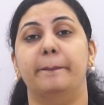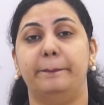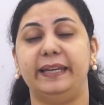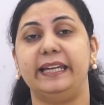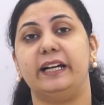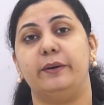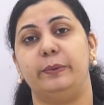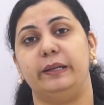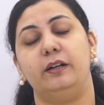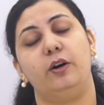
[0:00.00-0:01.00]
be
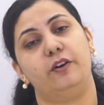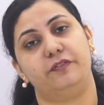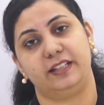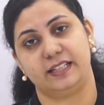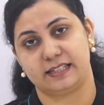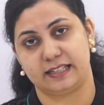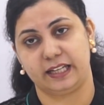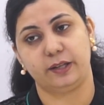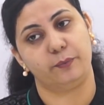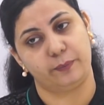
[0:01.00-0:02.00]
aware of this
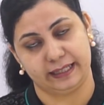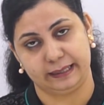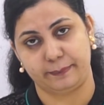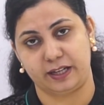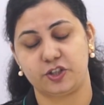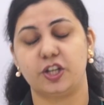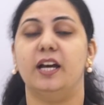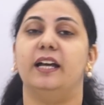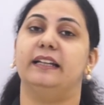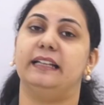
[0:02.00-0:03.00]
thing very much,
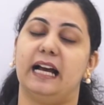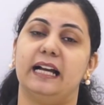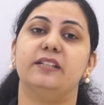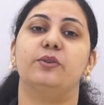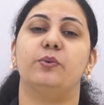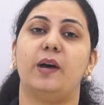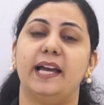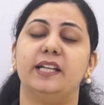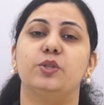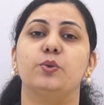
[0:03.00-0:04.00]
that
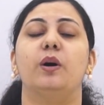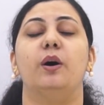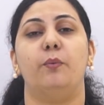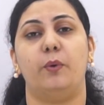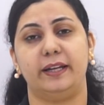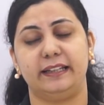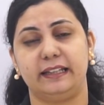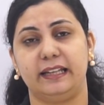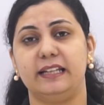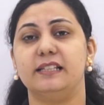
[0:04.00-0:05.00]
try to avoid
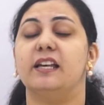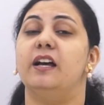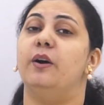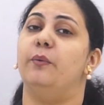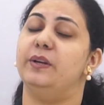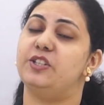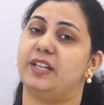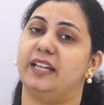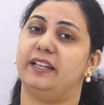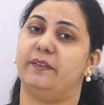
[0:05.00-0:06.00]
things which
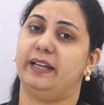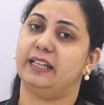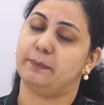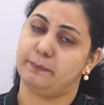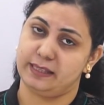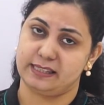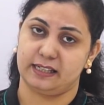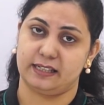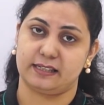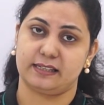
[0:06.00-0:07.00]
can create
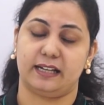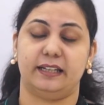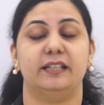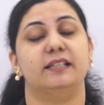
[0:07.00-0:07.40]
misunderstanding.